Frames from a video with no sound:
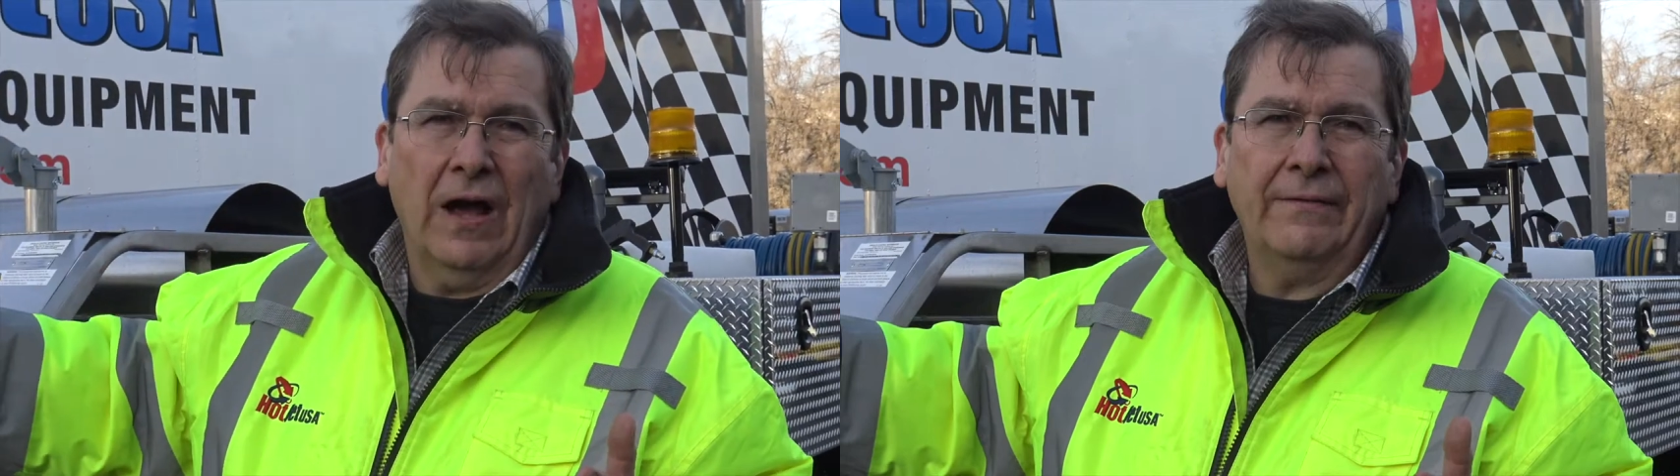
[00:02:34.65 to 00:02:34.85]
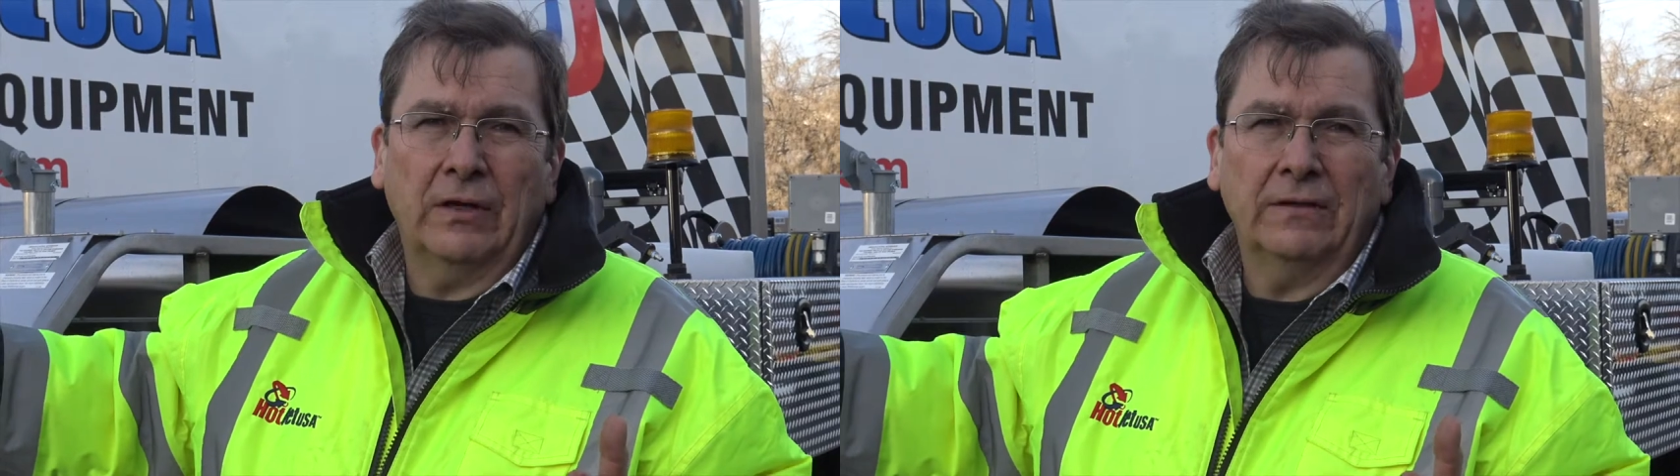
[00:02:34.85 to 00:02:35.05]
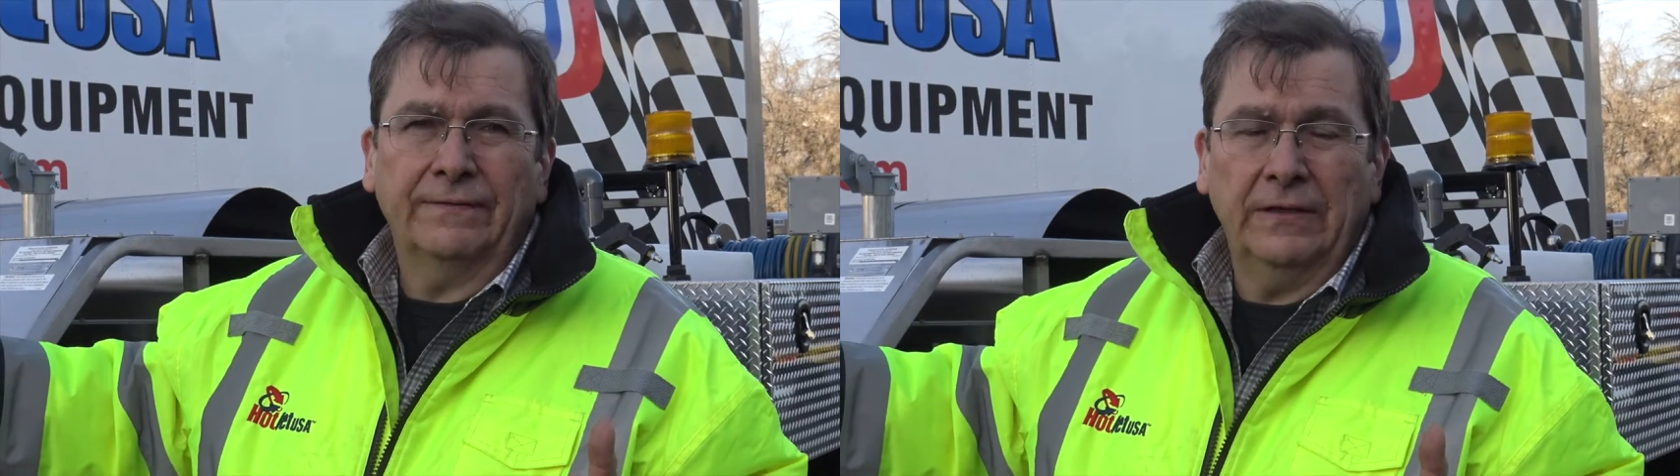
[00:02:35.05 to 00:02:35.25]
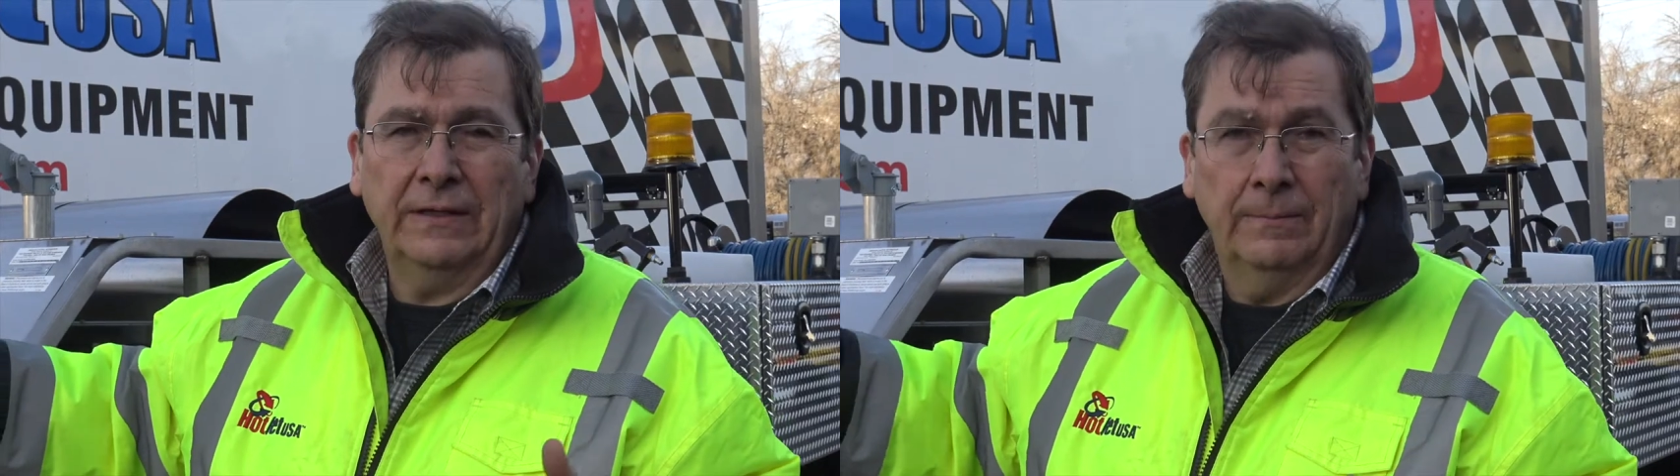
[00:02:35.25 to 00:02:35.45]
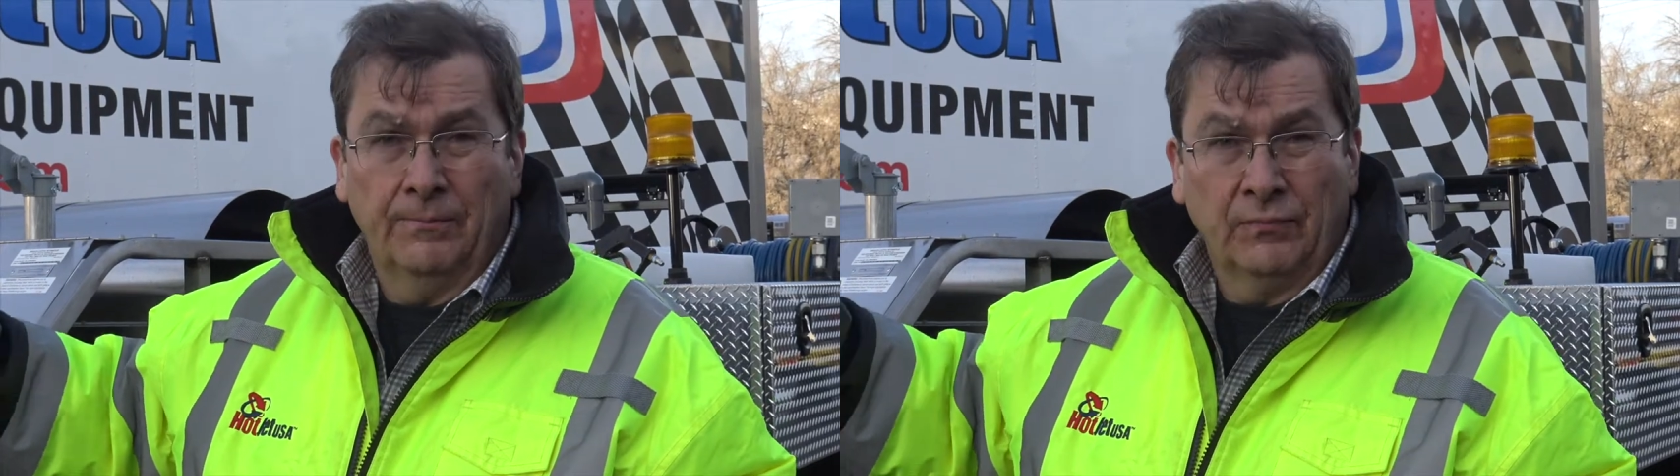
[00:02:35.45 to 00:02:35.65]
five hundred
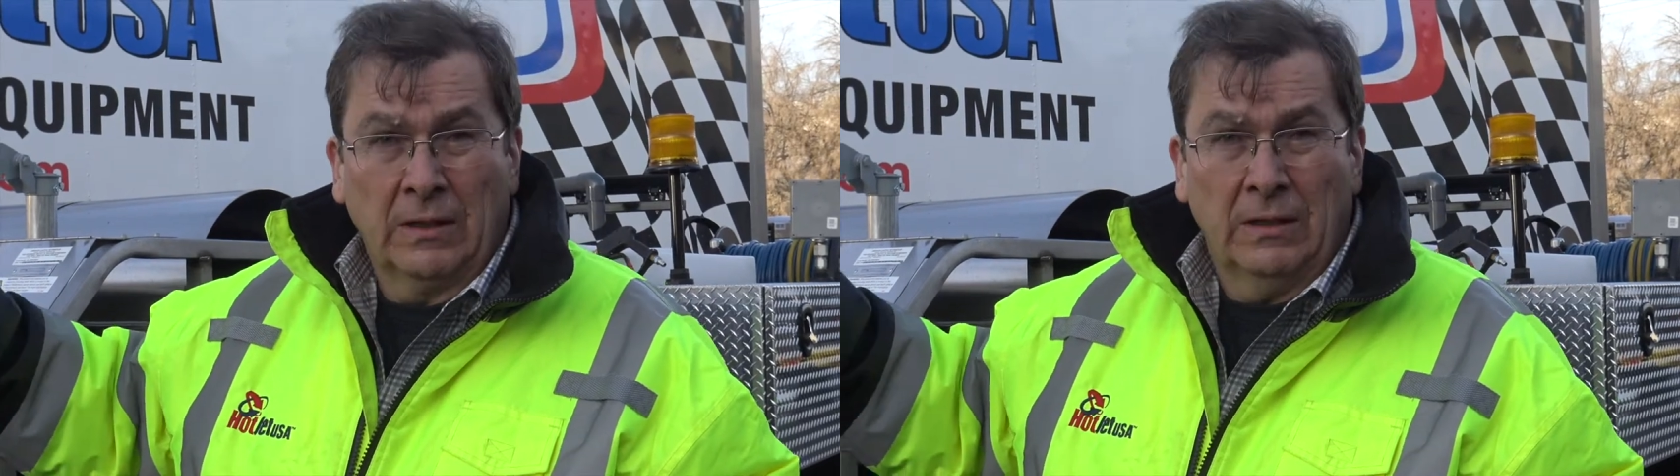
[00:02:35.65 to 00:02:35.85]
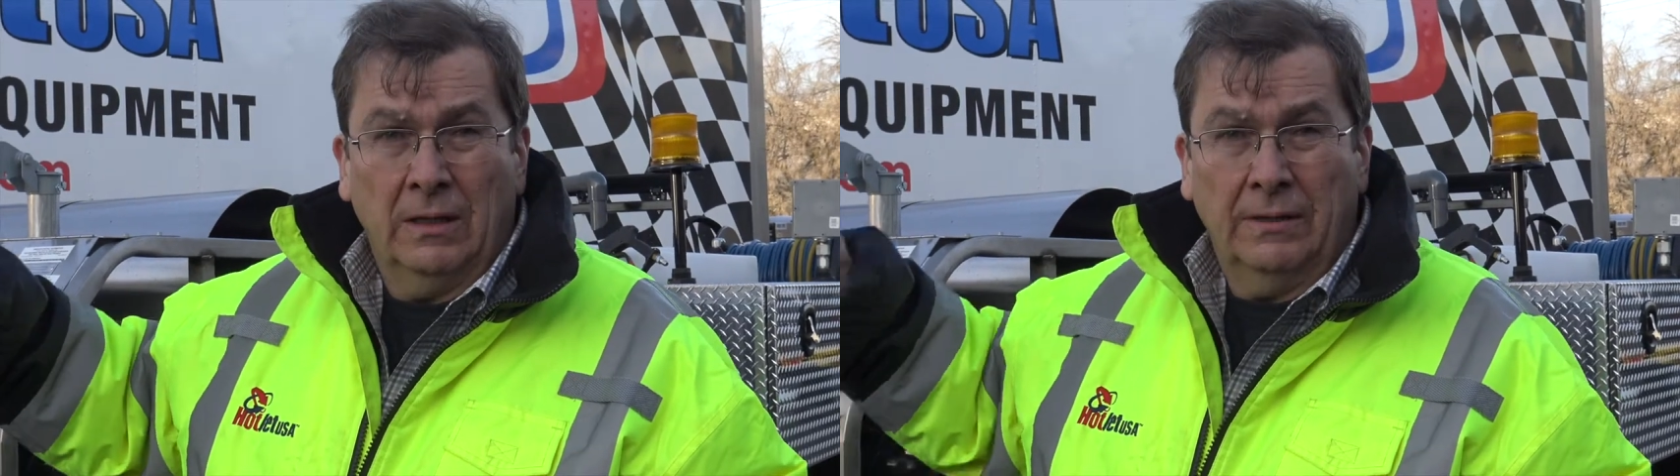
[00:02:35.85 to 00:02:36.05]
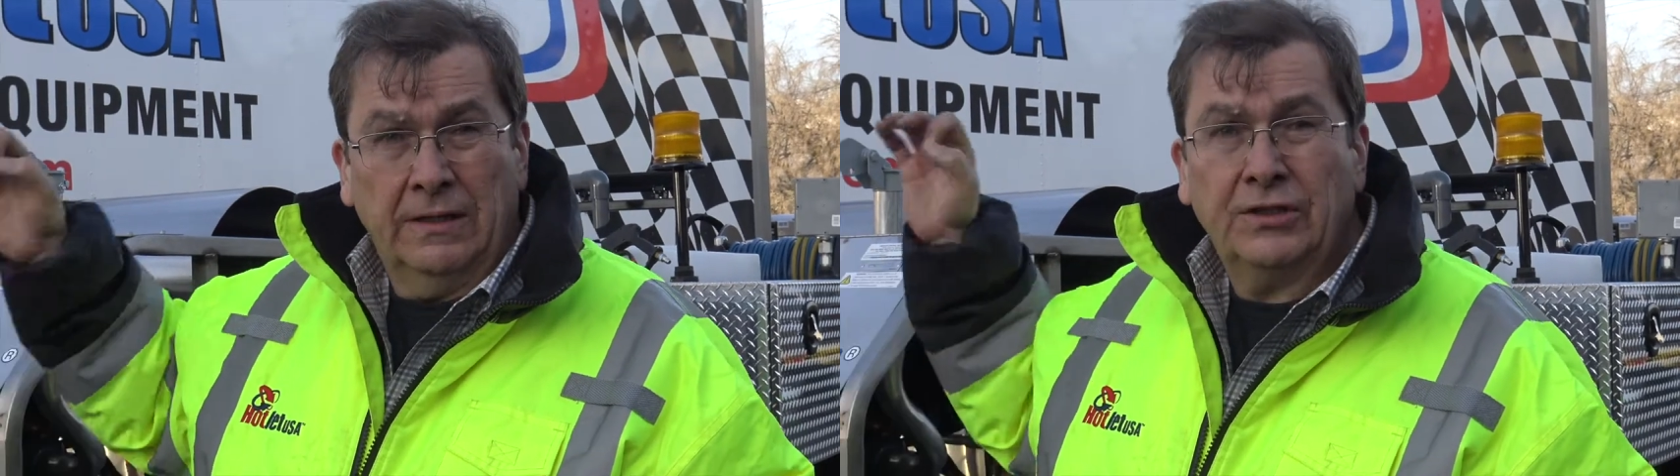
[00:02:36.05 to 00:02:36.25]
feet. And